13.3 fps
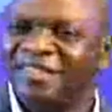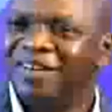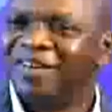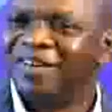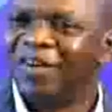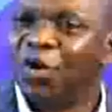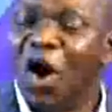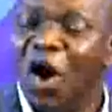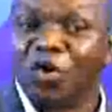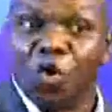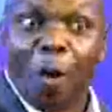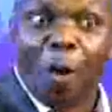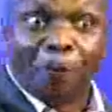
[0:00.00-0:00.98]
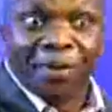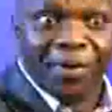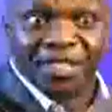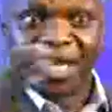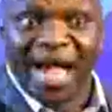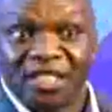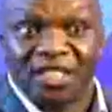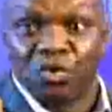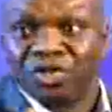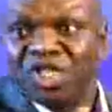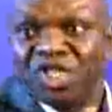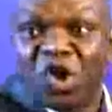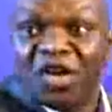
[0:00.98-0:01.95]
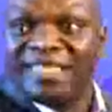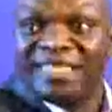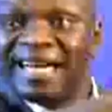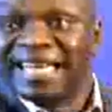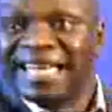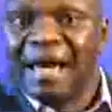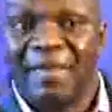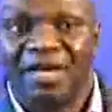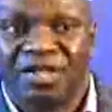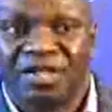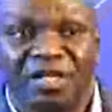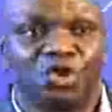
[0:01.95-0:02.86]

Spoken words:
God opened his eyes to see other dimensions to